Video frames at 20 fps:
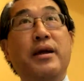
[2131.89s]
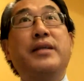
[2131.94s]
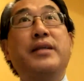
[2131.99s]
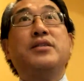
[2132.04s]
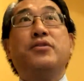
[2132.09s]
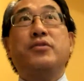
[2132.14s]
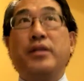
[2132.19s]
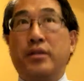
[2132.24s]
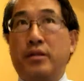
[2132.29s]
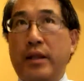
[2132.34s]

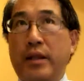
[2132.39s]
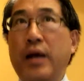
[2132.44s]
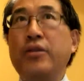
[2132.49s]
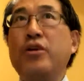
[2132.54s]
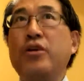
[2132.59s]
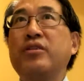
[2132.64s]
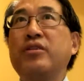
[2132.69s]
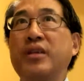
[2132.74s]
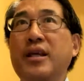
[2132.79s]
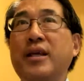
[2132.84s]
So now they're
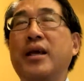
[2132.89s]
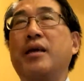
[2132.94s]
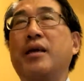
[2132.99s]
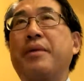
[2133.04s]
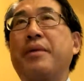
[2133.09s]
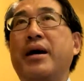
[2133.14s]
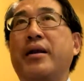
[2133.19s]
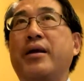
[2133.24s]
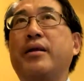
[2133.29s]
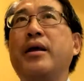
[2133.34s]
thinking
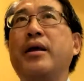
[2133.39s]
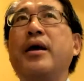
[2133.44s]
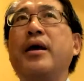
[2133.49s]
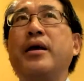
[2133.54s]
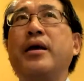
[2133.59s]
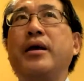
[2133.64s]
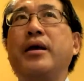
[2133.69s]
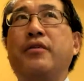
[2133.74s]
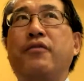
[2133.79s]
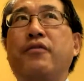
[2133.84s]
about it
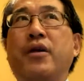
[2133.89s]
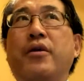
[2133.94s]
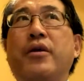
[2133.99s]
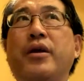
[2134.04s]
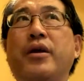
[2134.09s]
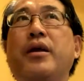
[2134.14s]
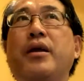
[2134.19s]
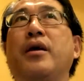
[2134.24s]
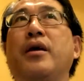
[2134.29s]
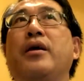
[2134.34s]
in a
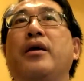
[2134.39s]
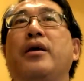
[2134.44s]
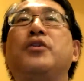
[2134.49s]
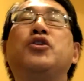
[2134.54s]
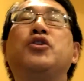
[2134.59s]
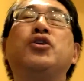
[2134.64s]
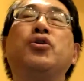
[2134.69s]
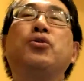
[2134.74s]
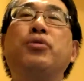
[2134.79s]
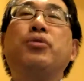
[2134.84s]
very
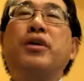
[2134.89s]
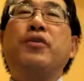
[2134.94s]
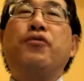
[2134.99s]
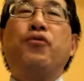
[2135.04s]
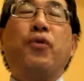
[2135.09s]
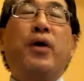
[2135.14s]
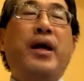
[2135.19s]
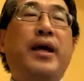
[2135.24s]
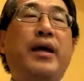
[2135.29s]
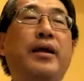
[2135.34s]
intuitive
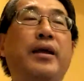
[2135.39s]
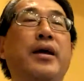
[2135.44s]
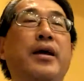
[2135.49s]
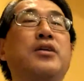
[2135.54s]
way.